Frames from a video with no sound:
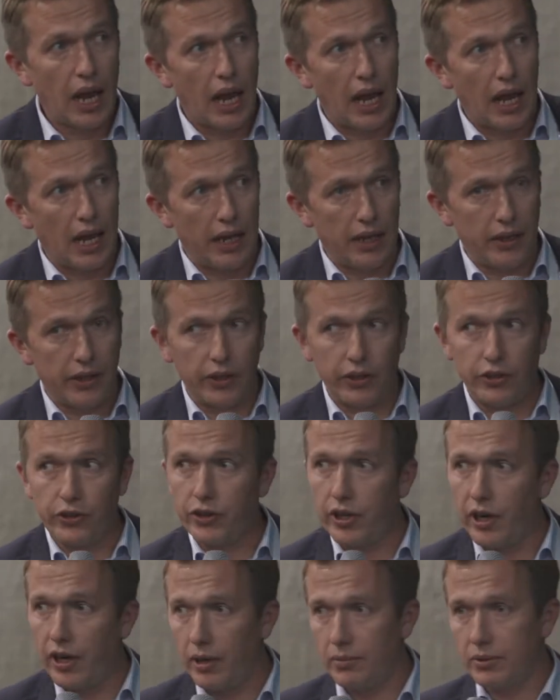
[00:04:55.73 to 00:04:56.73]
And in
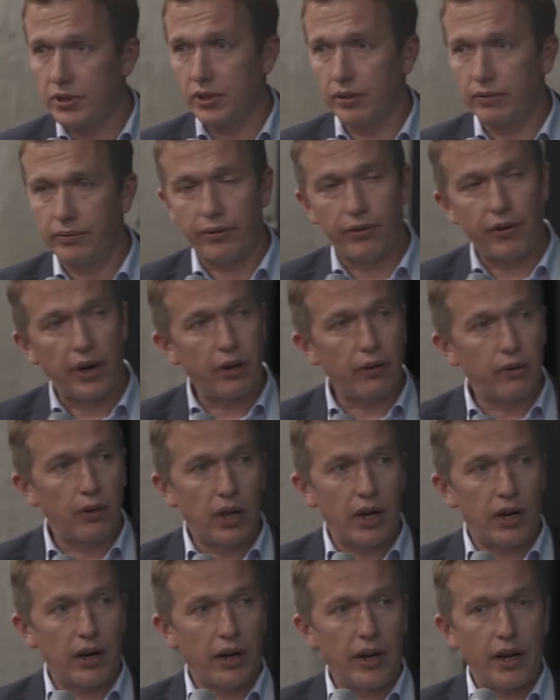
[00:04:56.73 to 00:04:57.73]
terms of
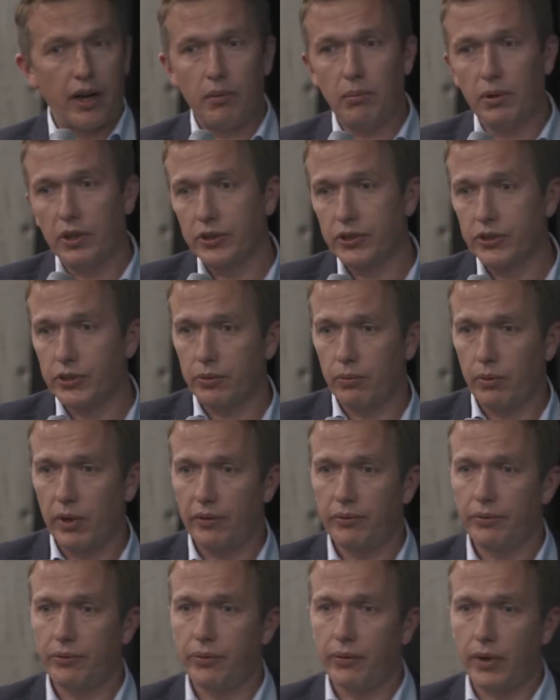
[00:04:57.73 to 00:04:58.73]
regular cables
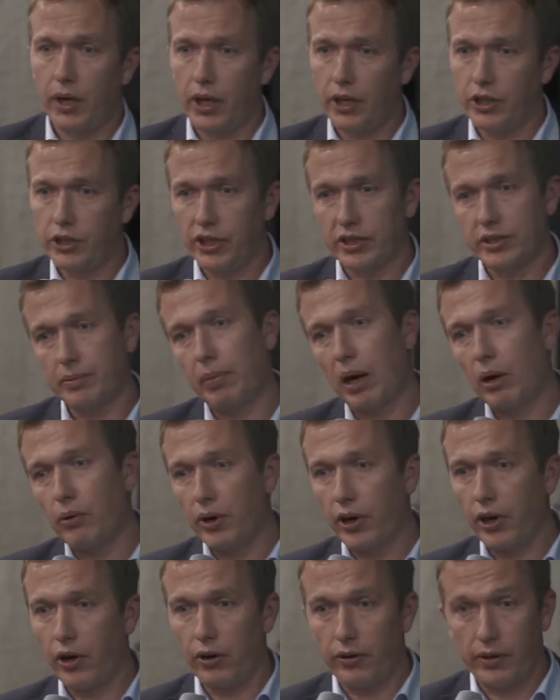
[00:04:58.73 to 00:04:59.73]
with just power